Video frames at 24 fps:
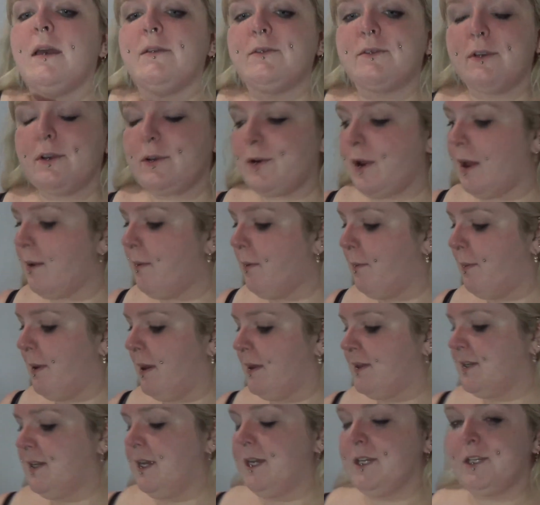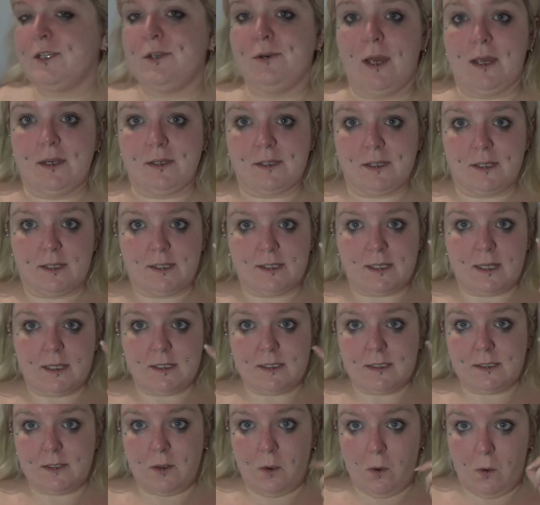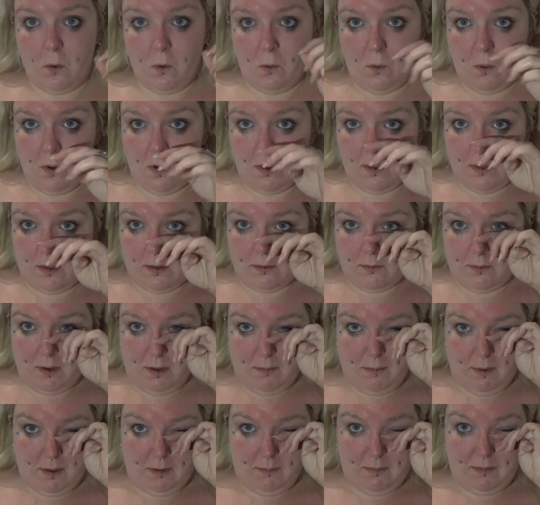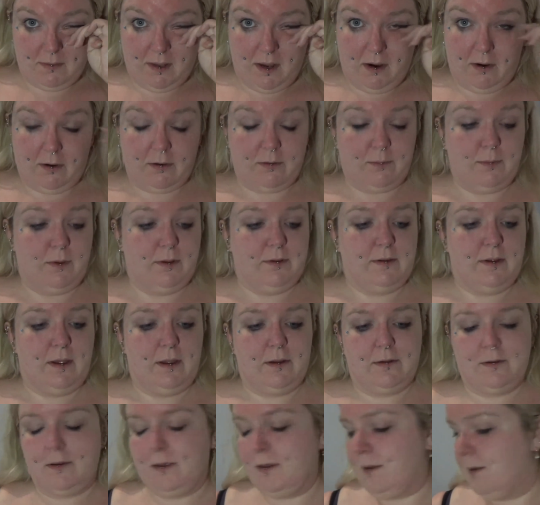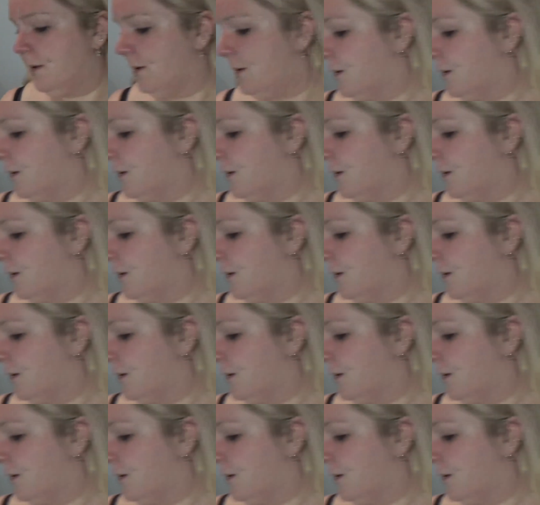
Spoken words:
Gonna grab a bit of tissue actually, because that's quite a big mascara smudge actually.